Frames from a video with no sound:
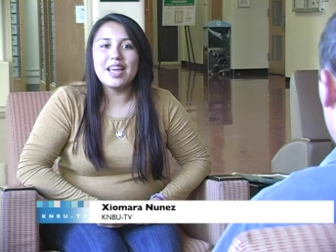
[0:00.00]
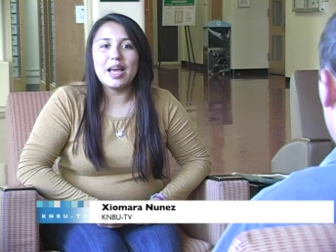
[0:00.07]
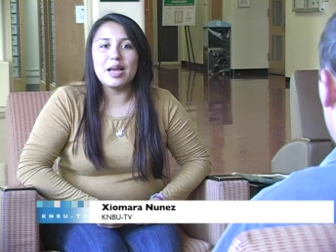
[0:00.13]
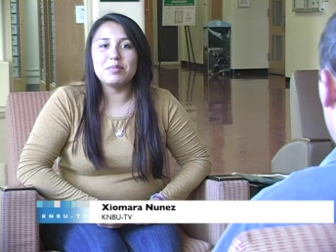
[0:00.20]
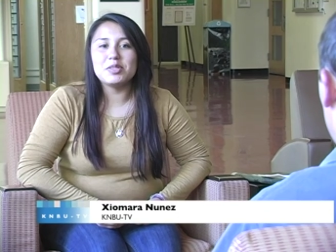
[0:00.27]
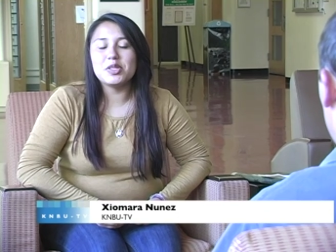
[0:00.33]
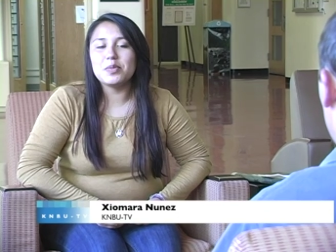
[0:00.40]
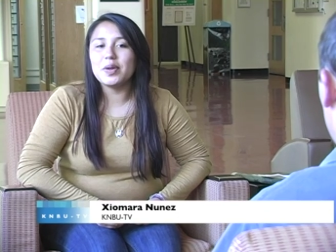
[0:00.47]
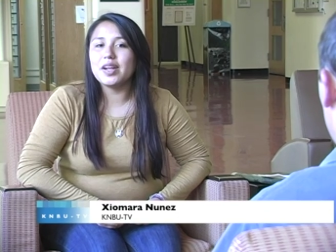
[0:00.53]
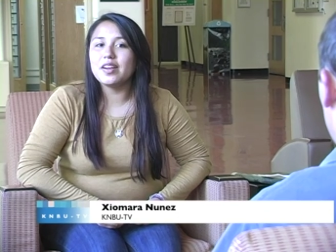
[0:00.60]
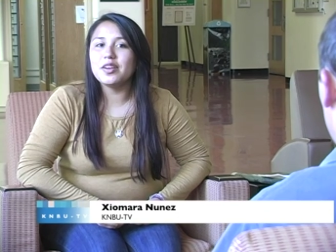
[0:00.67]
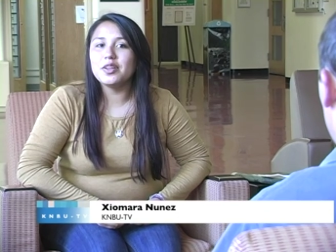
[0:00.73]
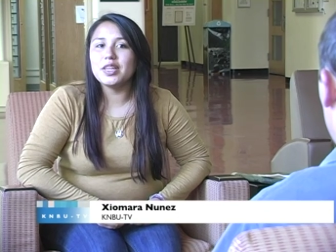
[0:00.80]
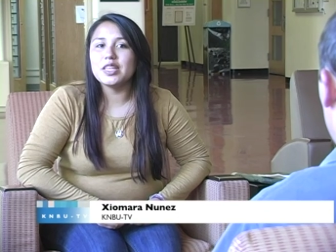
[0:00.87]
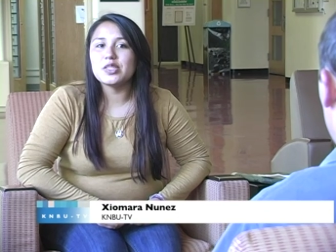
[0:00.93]
I'm Xiomara
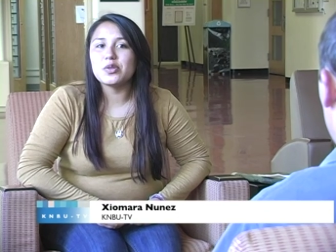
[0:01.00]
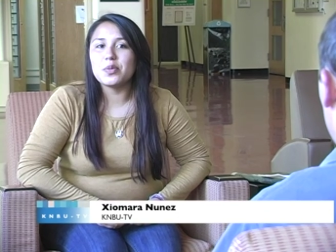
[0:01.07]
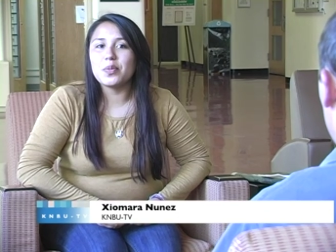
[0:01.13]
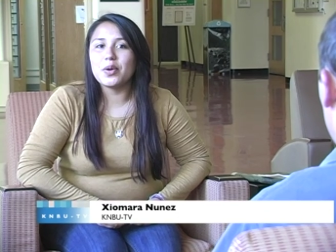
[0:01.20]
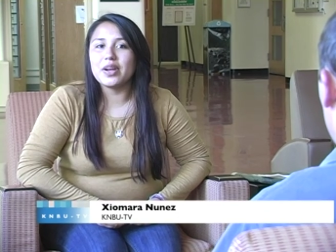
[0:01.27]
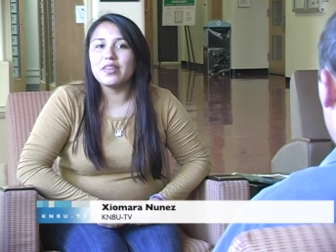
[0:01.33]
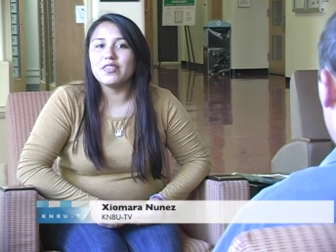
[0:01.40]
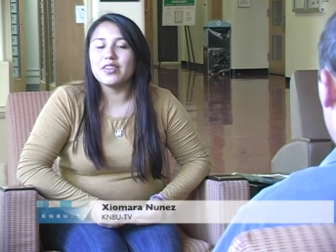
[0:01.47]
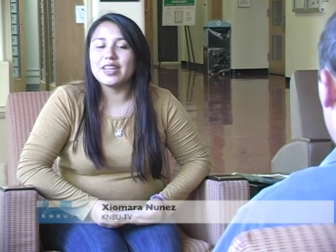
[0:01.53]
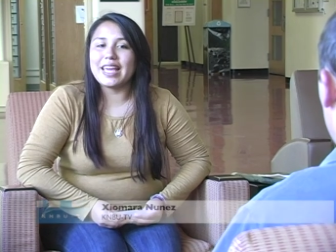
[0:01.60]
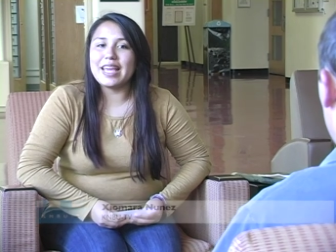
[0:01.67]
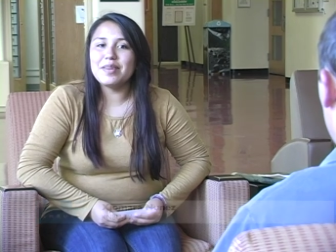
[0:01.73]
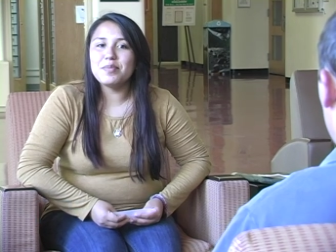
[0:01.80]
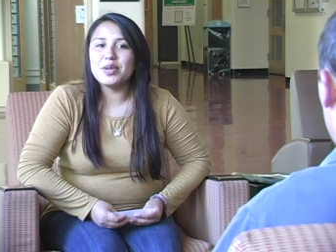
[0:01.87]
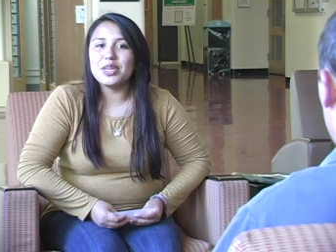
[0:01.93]
Nunez reporting for
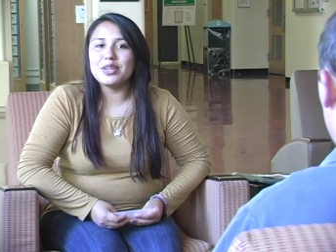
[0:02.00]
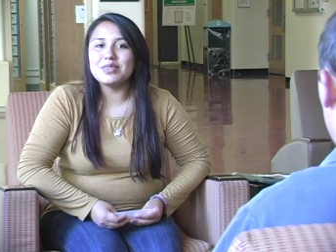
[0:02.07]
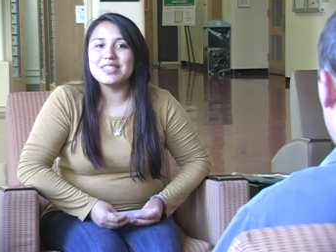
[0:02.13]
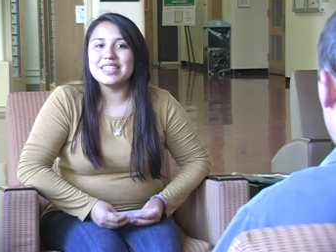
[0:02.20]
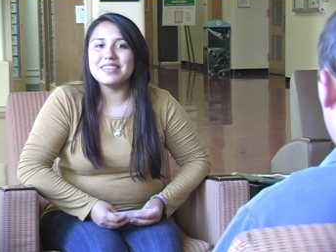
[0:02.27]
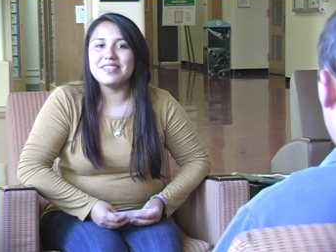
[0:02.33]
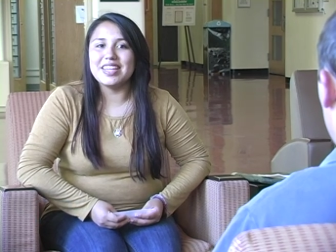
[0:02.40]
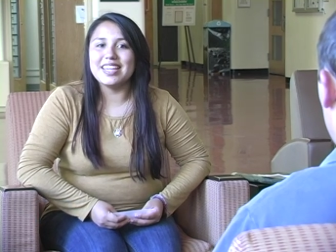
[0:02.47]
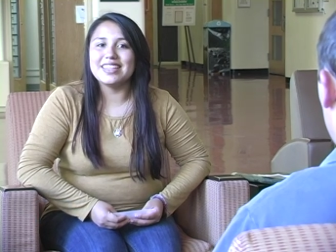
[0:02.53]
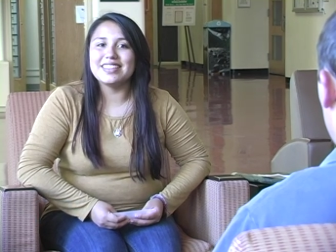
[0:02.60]
KMBU TV.